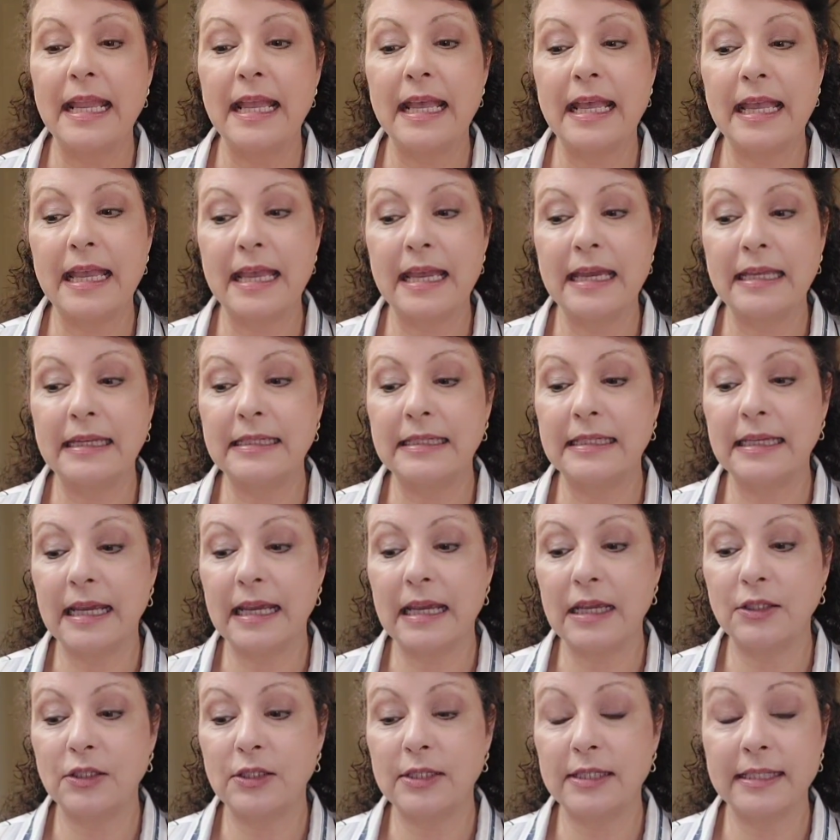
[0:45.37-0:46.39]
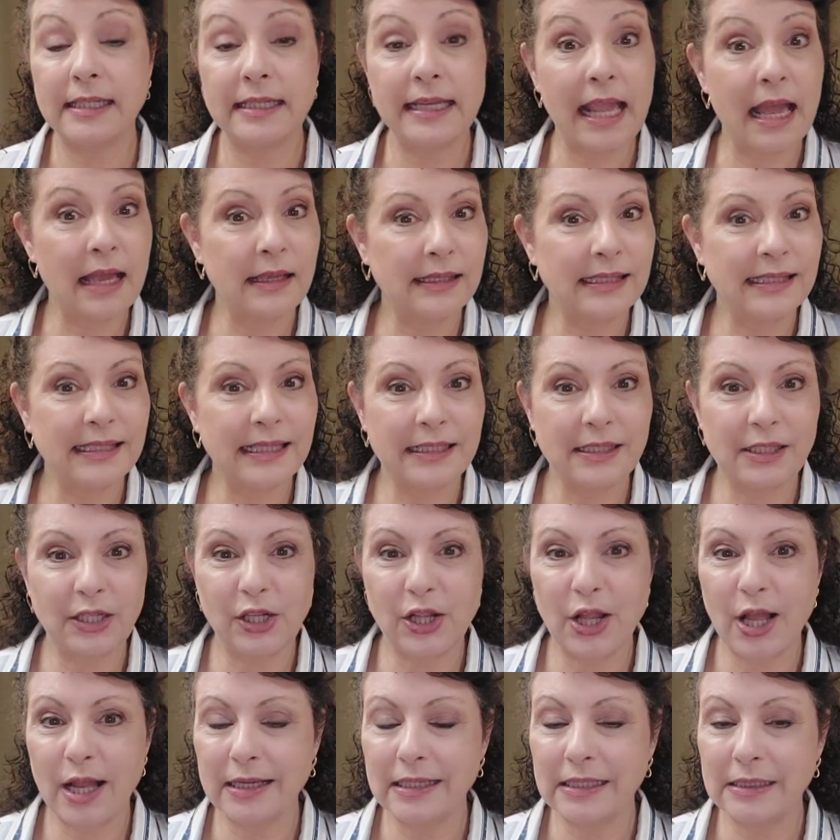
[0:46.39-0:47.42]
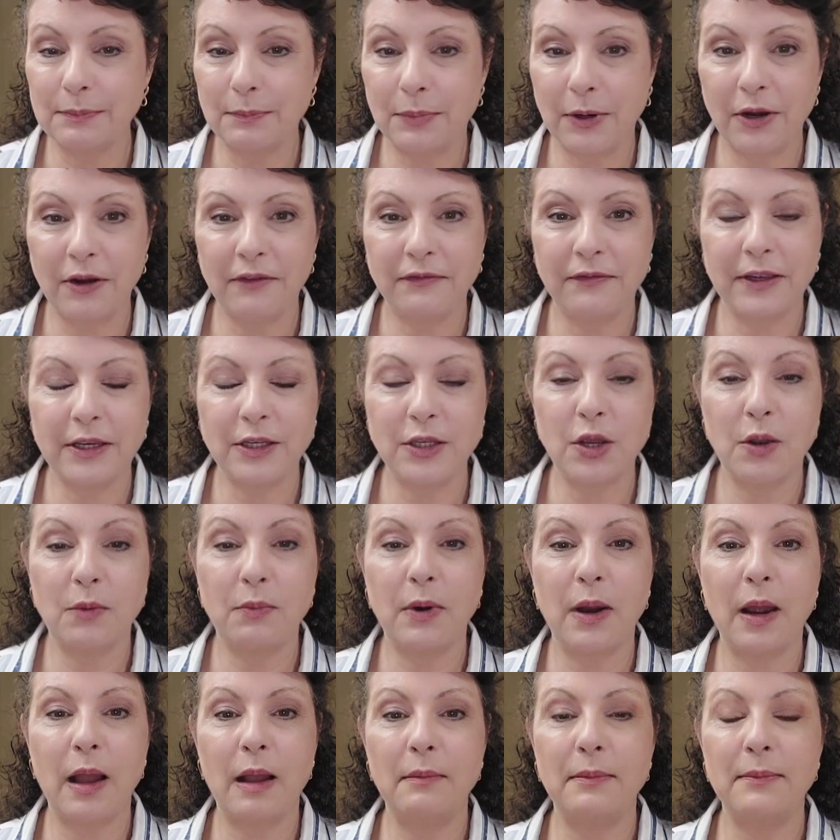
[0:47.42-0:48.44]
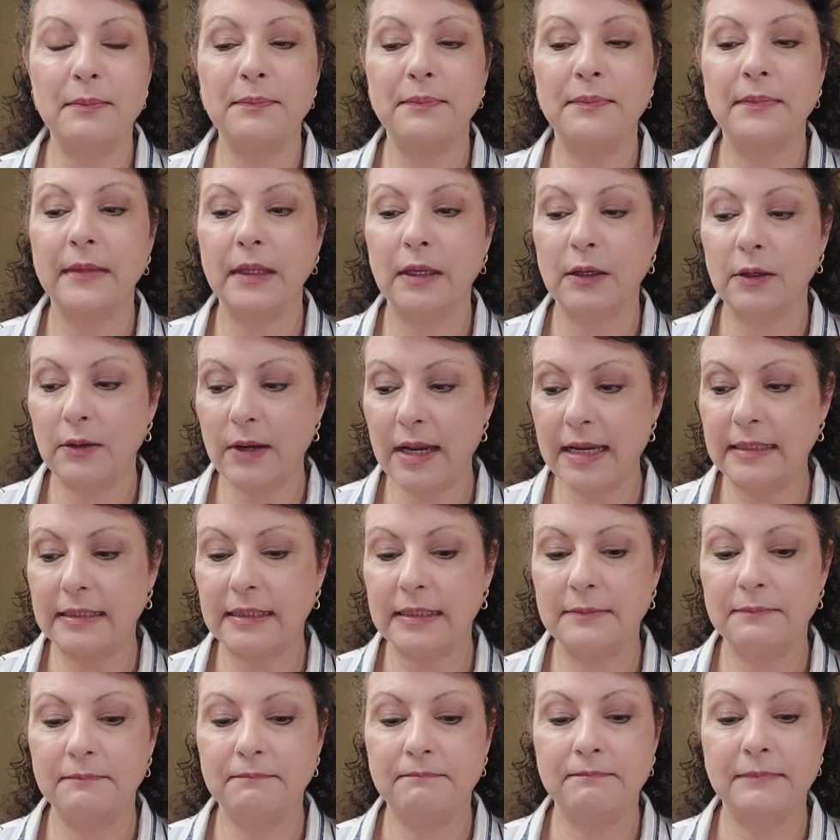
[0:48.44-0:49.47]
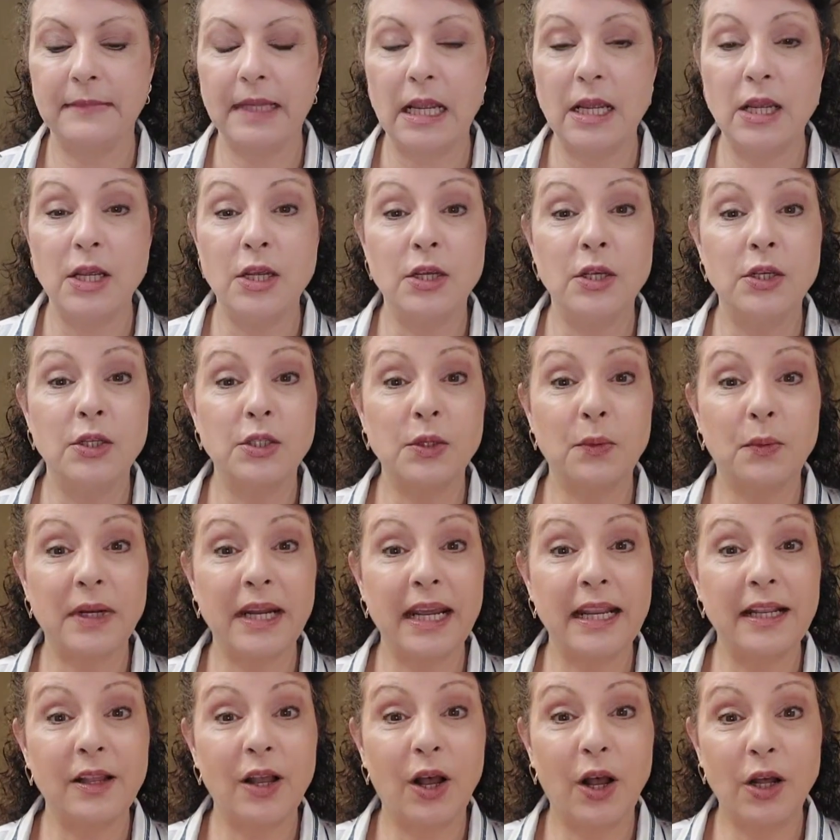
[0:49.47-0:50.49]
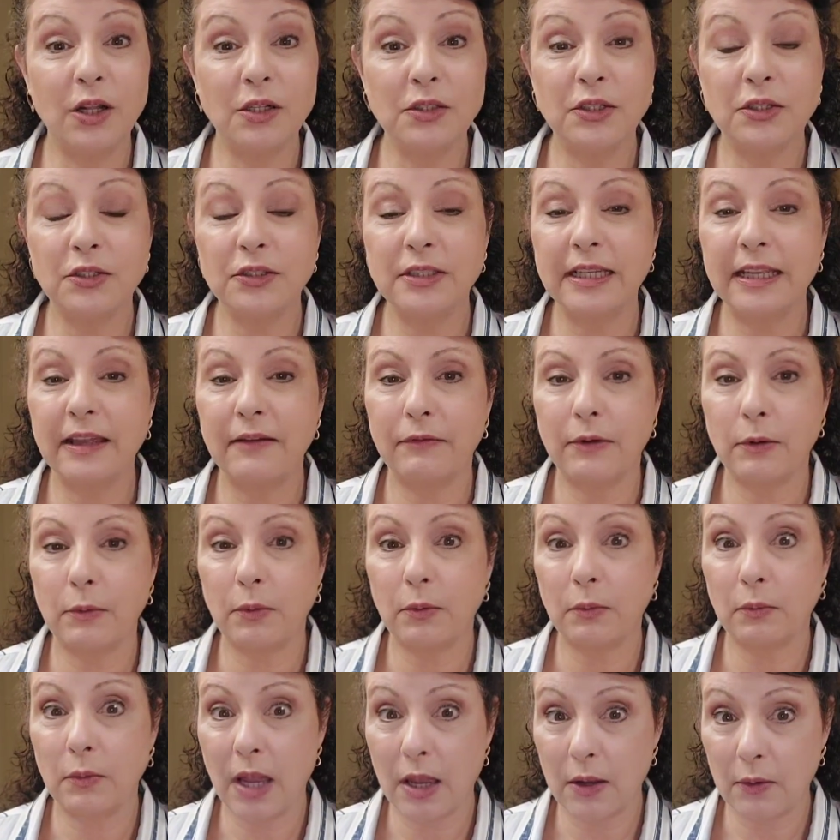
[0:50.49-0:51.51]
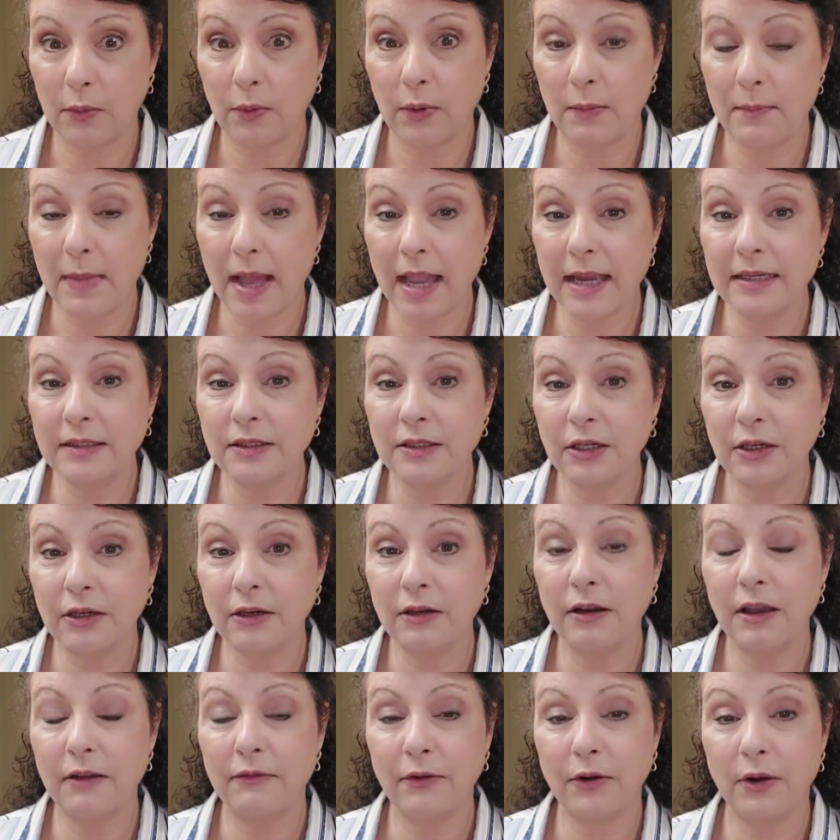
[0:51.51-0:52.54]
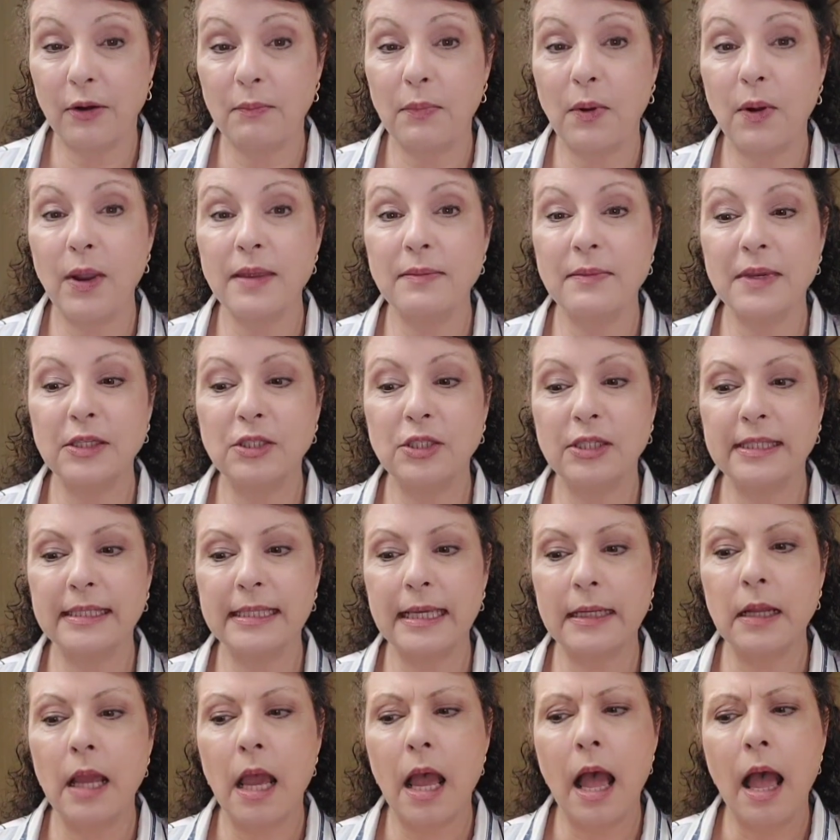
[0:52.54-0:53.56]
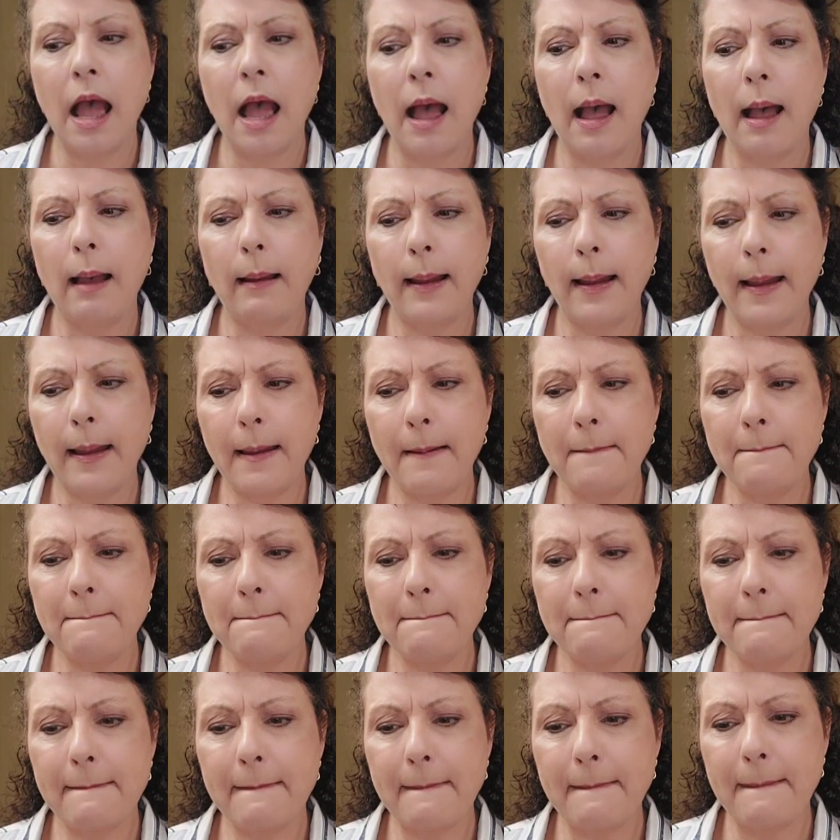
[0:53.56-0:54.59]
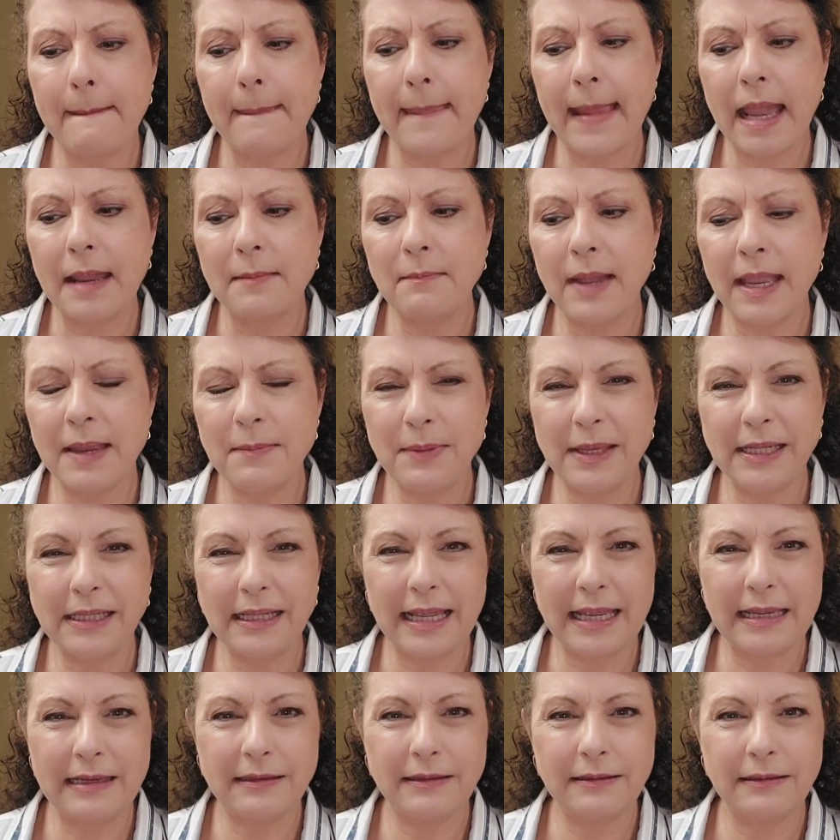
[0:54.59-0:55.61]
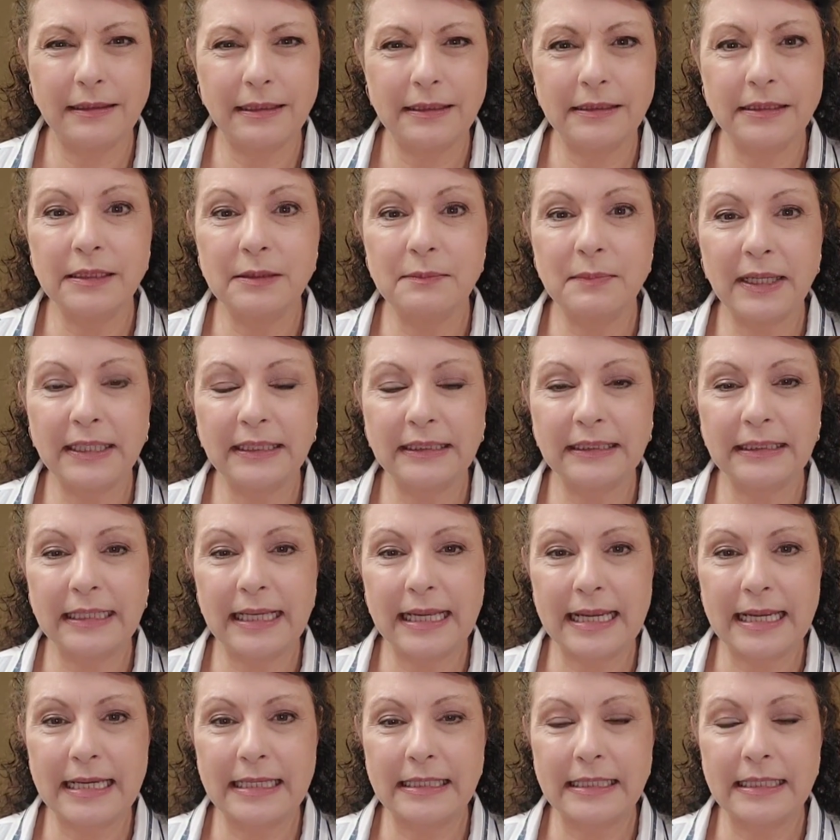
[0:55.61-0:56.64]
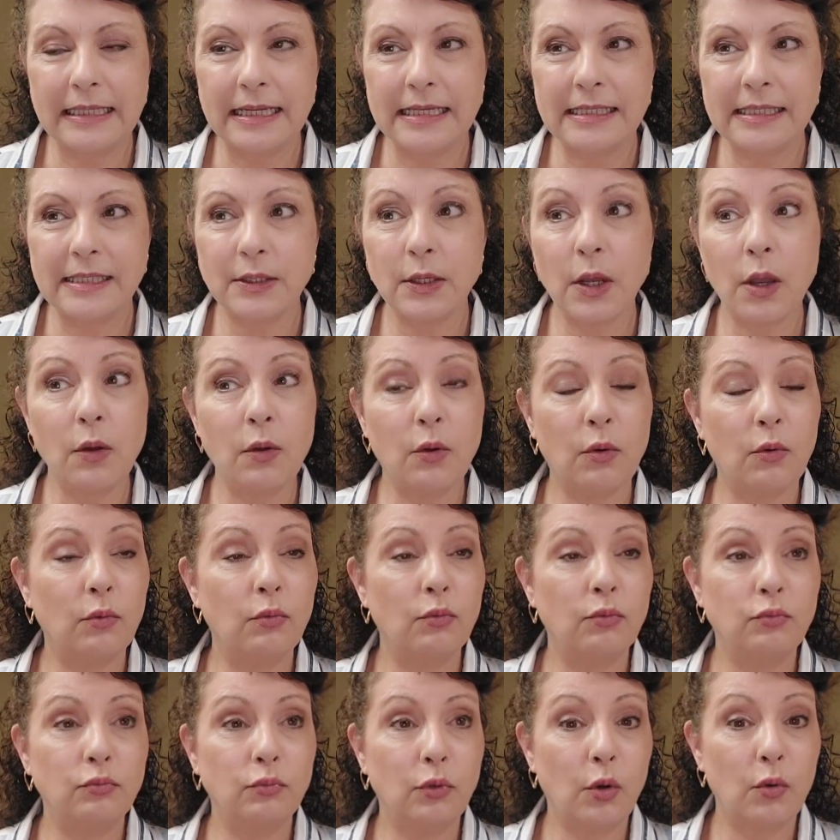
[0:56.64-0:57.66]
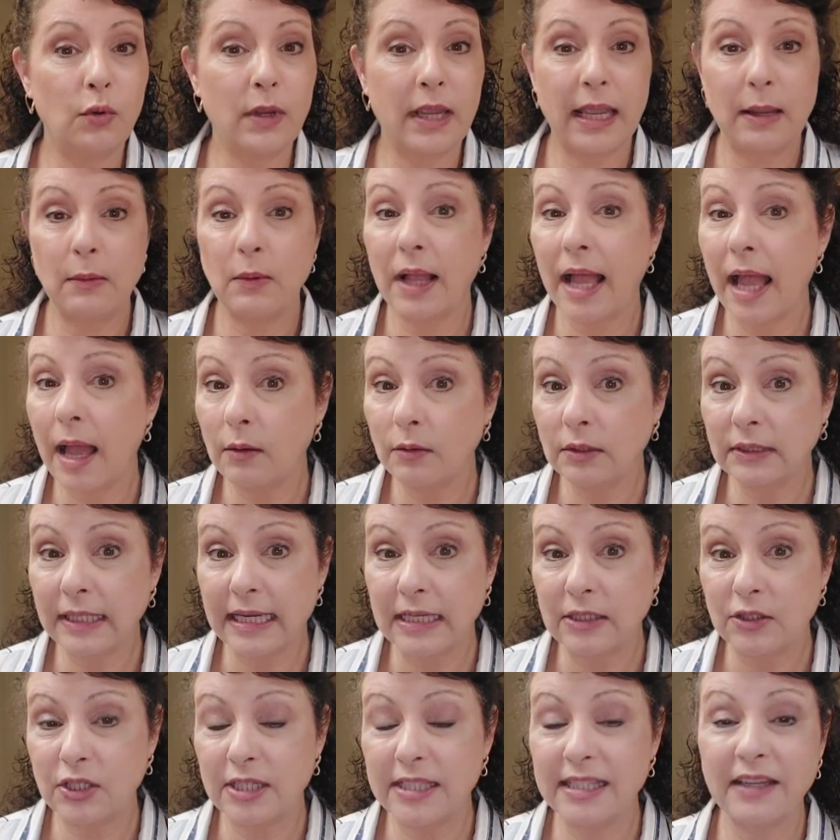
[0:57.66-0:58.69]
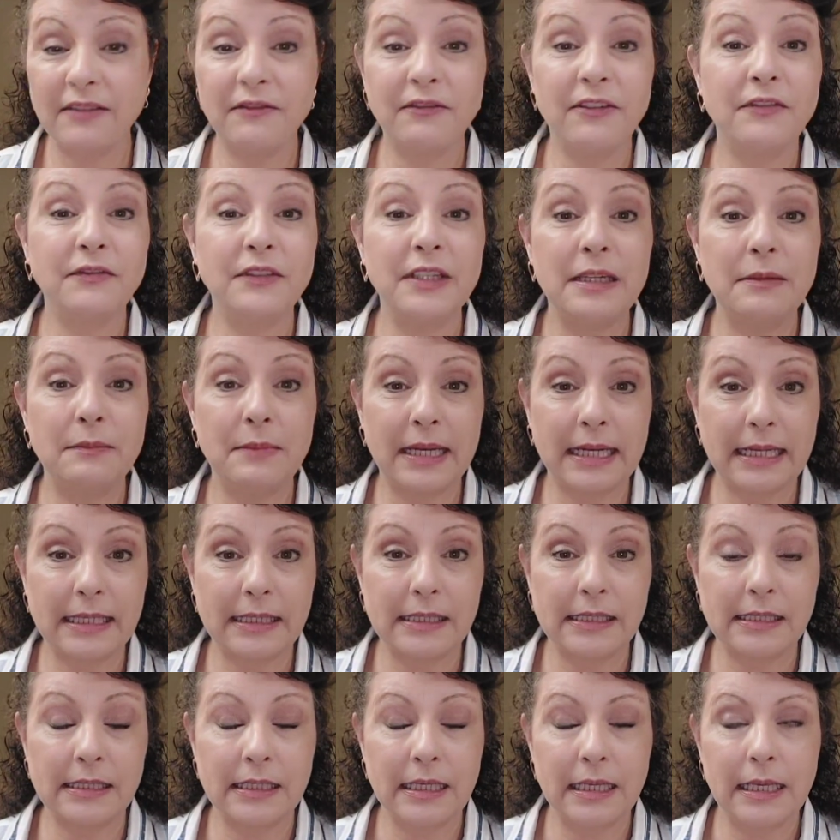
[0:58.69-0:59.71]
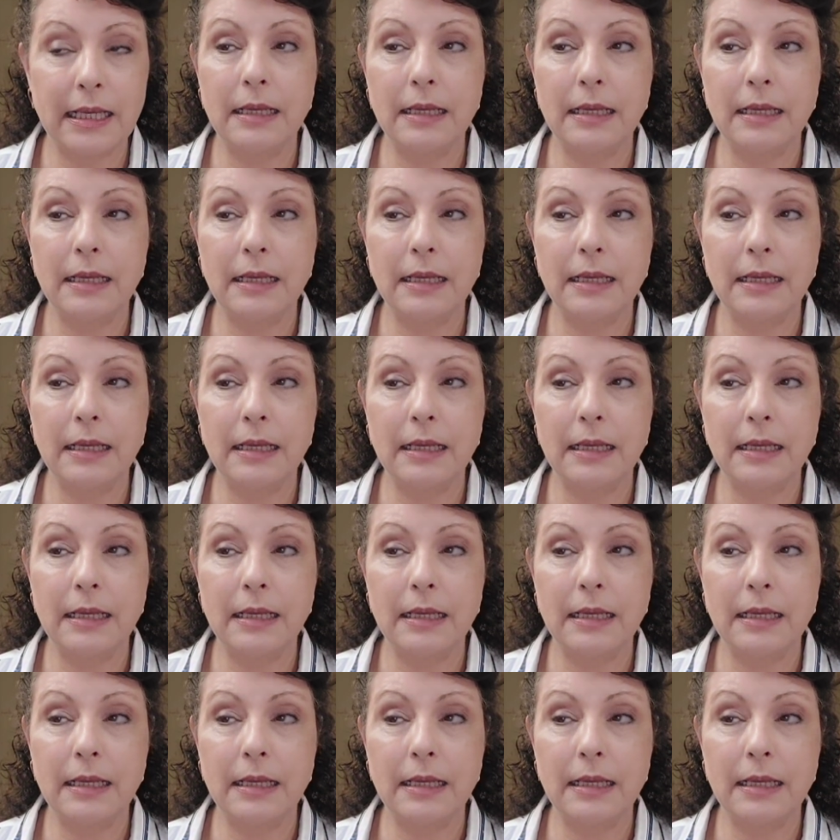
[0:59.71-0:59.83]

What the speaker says: And she said, yeah, 6 o'clock is perfect, no problem. Great. So when I called her to give her a reminder of her appointment, she said, I might be like a little bit late. And I said, oh, okay, well, how late? She said 15 minutes.